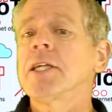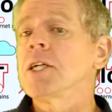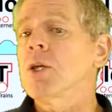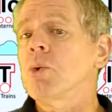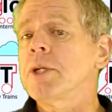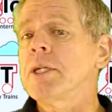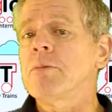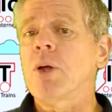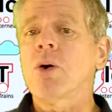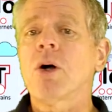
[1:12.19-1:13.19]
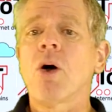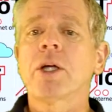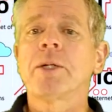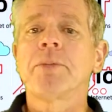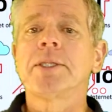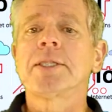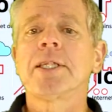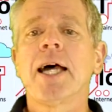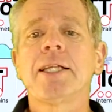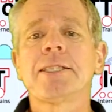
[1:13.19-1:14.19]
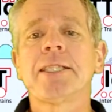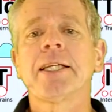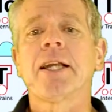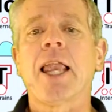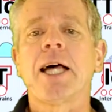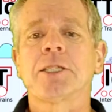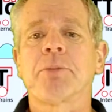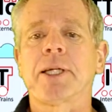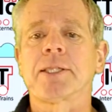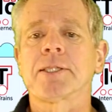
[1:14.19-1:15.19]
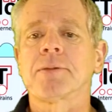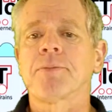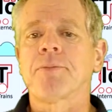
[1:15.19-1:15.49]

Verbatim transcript: including block occupancy and signal aspects.